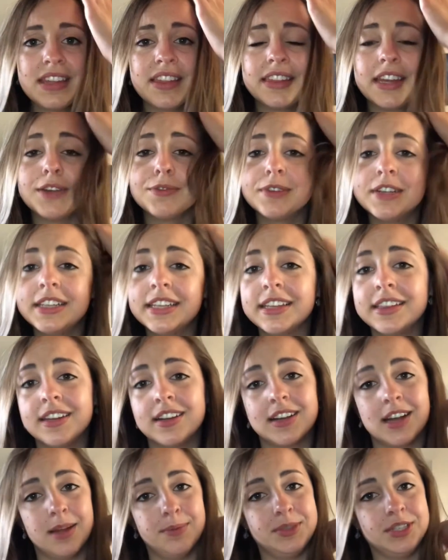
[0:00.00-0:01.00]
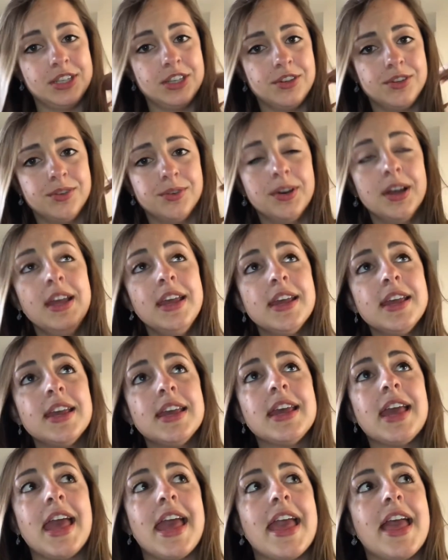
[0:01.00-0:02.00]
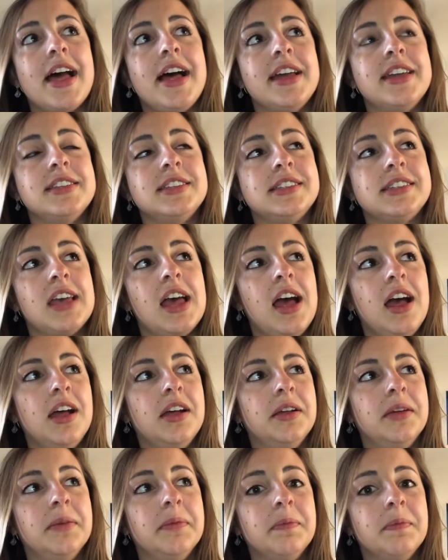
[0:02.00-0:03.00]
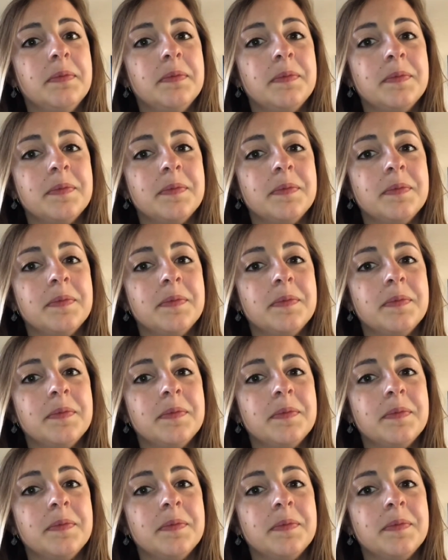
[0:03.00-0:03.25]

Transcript: they really look up to you. And um,